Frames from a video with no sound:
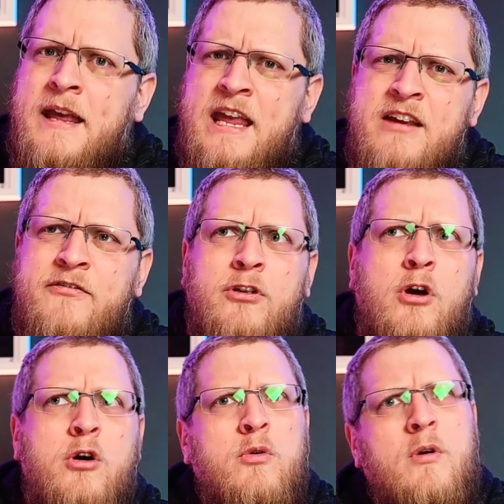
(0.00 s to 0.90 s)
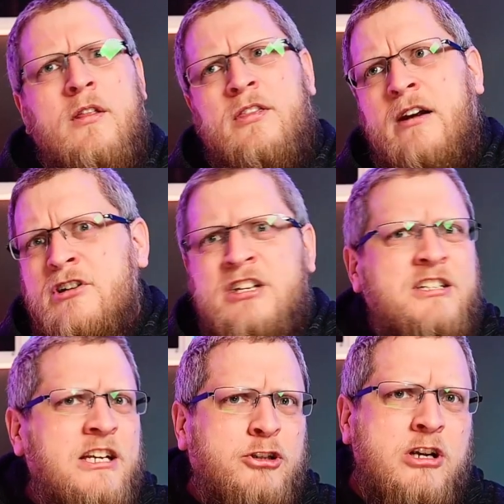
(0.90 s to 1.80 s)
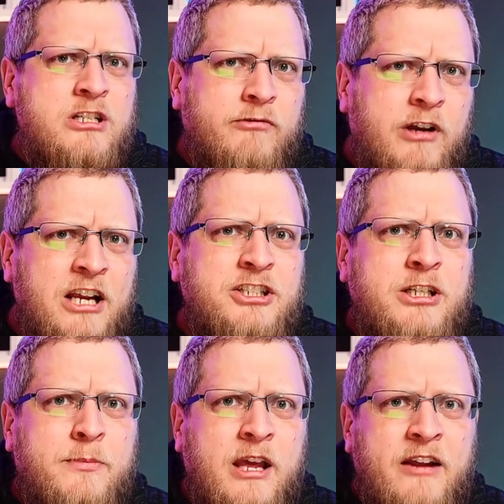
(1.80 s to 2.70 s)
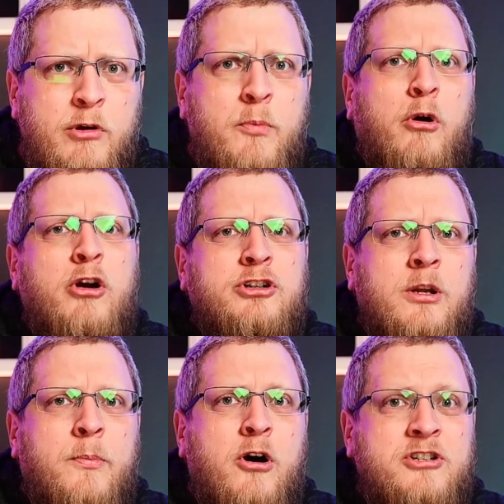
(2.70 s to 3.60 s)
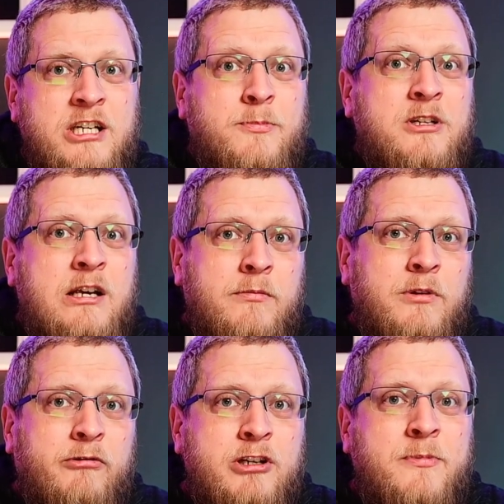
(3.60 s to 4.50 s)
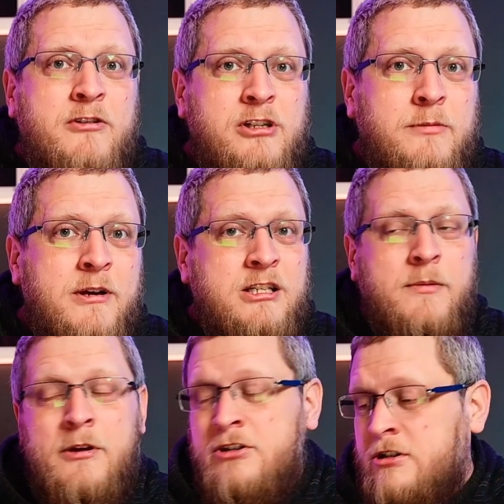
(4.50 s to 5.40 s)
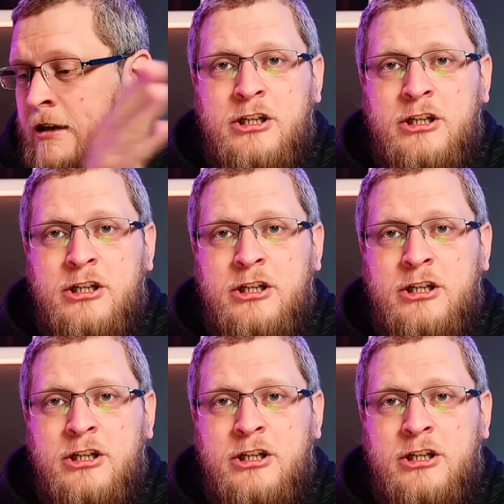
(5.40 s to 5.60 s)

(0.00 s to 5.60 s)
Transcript: even though there is this interesting relationship that if you approach under Part 6 but tell them you're experiencing domestic abuse,